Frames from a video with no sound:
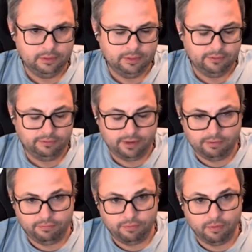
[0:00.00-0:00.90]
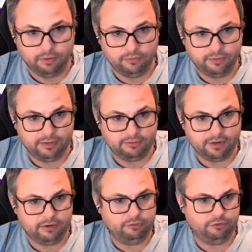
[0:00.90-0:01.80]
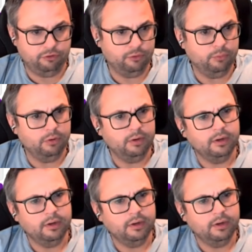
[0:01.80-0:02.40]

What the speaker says: It's not a 4, so that's not a 2.